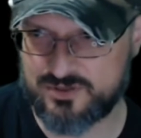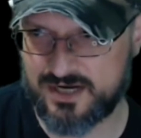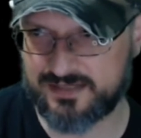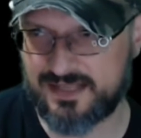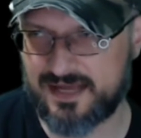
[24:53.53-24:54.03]

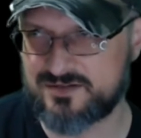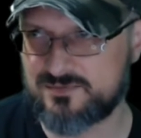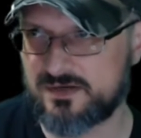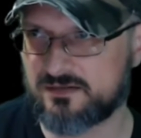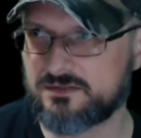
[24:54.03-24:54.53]
that as
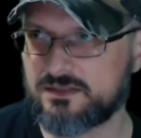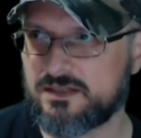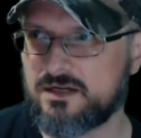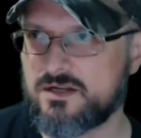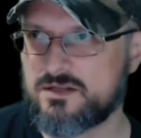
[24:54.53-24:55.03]
well.
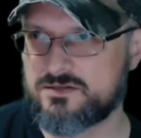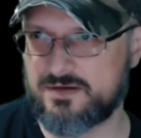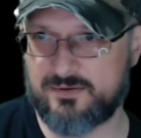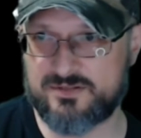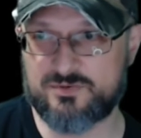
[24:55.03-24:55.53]
So now
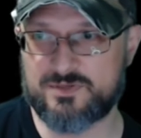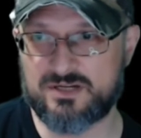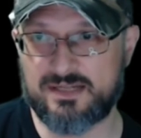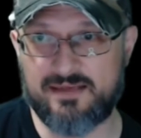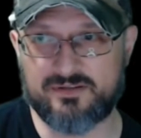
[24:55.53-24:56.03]
on switch
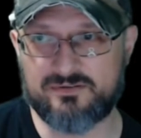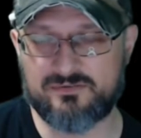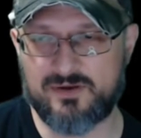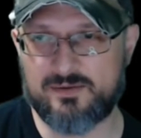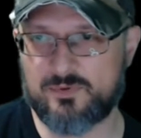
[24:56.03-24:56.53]
11,
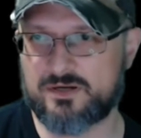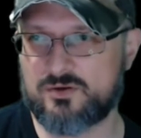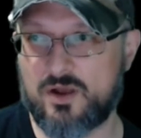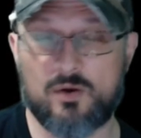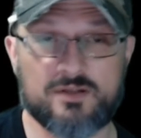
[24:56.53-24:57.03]
right, we're going to,
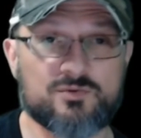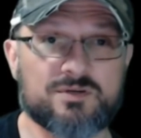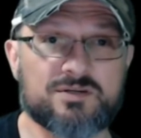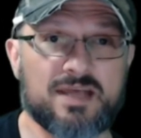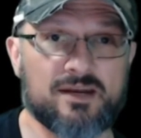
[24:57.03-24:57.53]
on switch
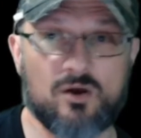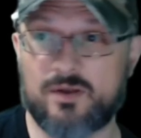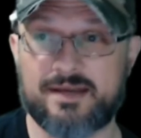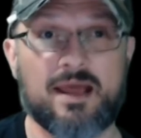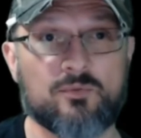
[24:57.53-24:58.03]
10, okay,
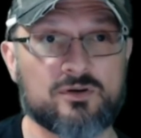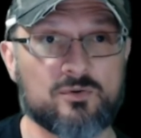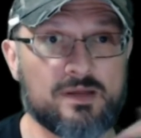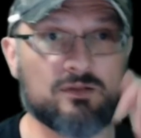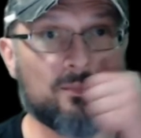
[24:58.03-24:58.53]
now we're going to
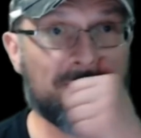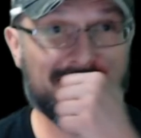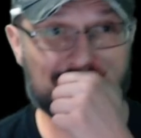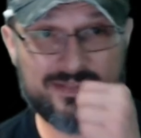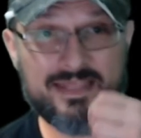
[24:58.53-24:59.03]
create loopback
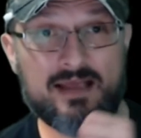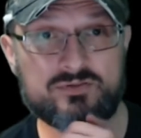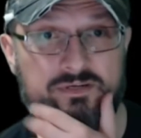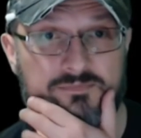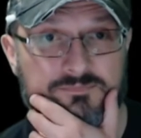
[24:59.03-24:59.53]
1000,
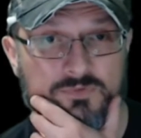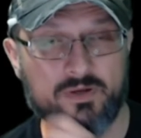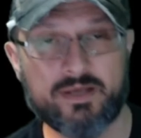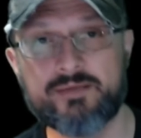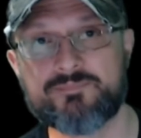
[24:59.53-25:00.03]

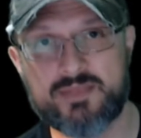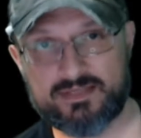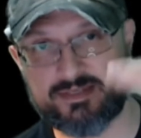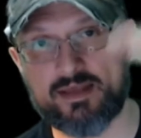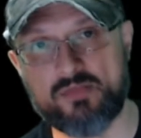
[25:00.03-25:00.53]
okay? That's
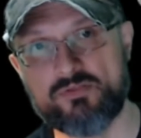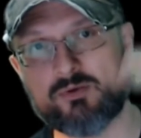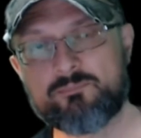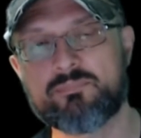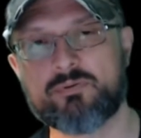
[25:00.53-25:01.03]
that other
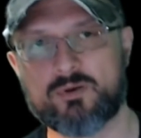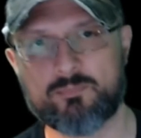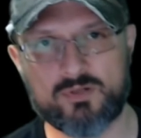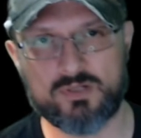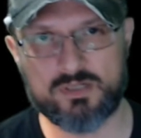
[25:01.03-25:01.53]

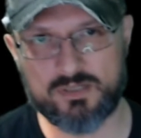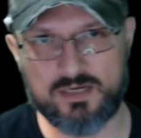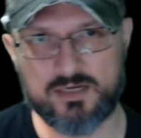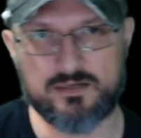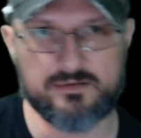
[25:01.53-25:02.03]
purple
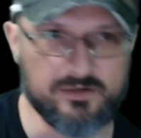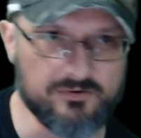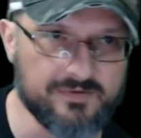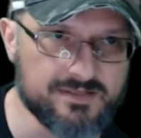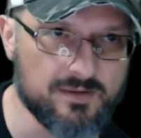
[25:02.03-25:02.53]

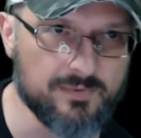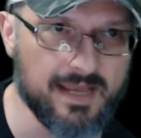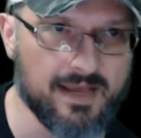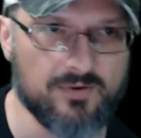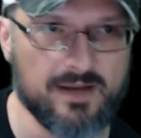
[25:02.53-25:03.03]
interface that we
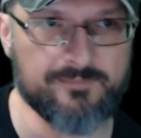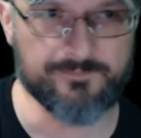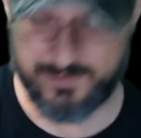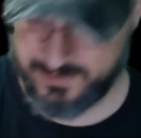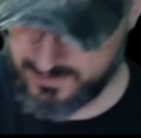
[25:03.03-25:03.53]
had, right? So